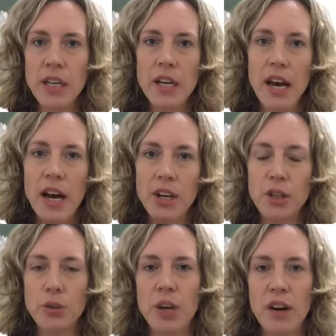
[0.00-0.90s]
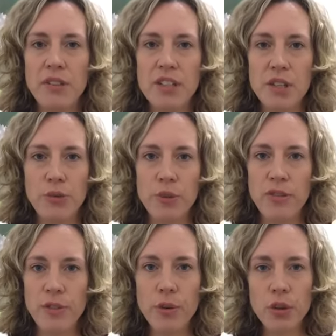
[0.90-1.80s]
How do you look after yourself with
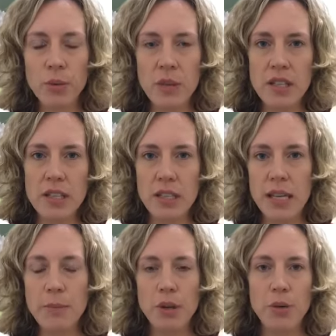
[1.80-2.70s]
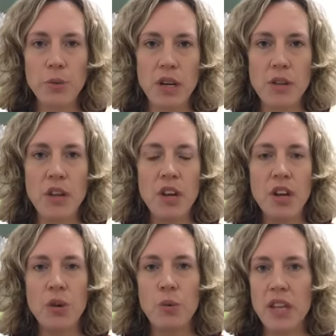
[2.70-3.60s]
food and with sleep and
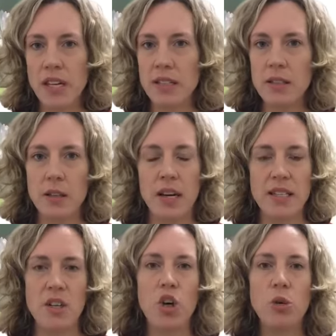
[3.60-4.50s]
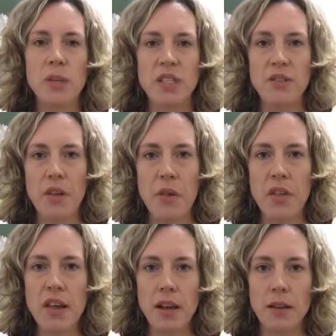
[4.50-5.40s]
with exercise and a whole bunch of other
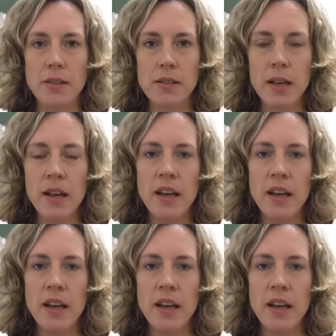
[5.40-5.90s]
things?